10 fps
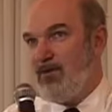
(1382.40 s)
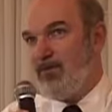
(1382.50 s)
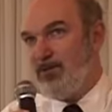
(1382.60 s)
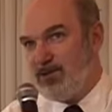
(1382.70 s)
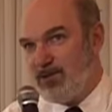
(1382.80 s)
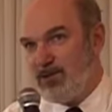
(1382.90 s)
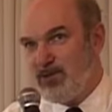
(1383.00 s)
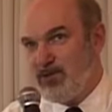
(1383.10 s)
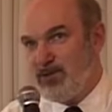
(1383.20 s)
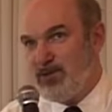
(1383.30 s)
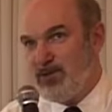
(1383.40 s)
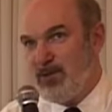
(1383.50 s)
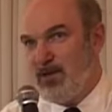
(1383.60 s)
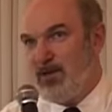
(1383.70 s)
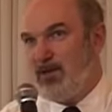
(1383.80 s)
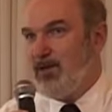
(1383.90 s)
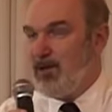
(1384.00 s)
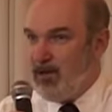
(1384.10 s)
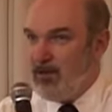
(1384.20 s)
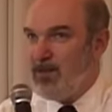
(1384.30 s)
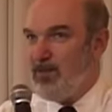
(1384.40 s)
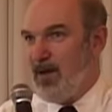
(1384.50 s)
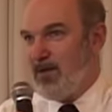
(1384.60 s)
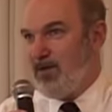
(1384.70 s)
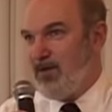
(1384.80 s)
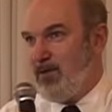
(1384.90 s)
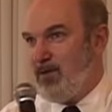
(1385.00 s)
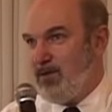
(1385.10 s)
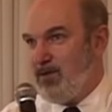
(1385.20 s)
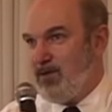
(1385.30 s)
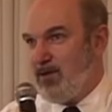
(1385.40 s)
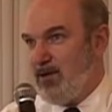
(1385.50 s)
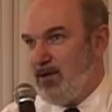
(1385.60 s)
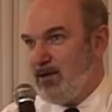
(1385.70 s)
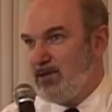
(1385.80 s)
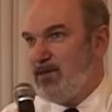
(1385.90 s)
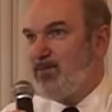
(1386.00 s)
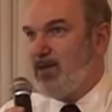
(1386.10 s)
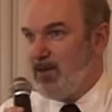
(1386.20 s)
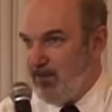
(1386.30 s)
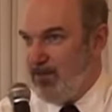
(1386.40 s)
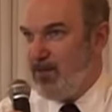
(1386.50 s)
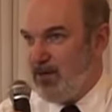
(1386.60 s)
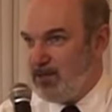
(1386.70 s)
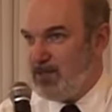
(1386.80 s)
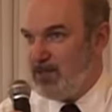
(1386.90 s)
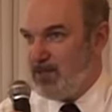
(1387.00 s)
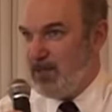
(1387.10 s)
of persecution not only part of your theology, but of theological